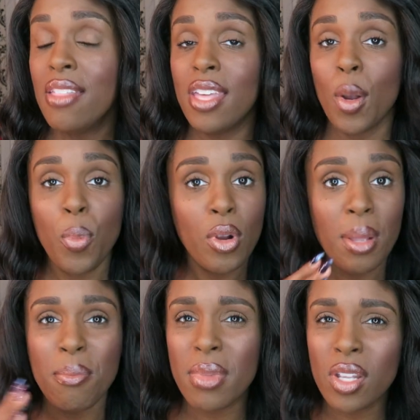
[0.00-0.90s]
They're
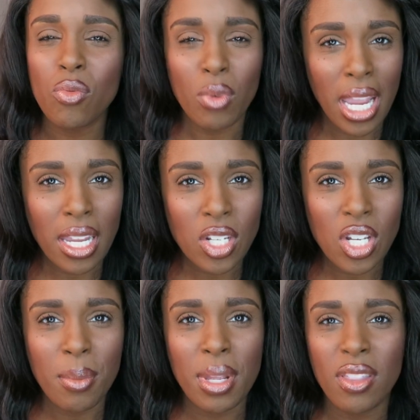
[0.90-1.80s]
pretty
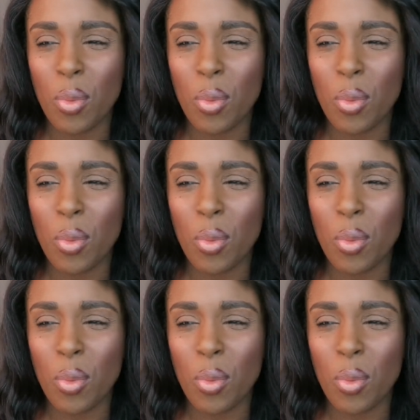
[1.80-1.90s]
mid-range. I mean,